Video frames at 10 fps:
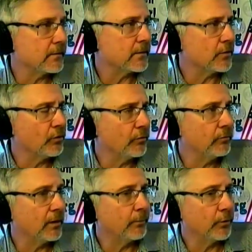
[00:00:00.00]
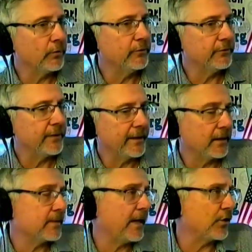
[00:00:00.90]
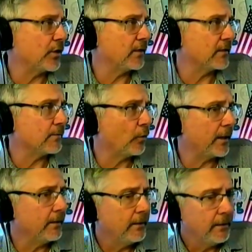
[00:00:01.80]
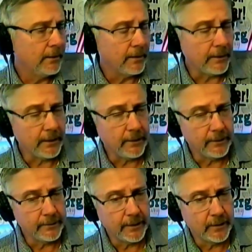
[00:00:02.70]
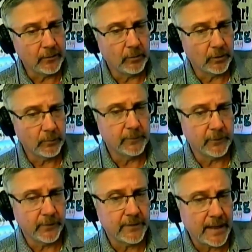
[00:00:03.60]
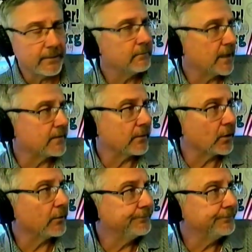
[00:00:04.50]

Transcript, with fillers: to approve an expansion at this point. And uh, we're hopeful that that doesn't occur.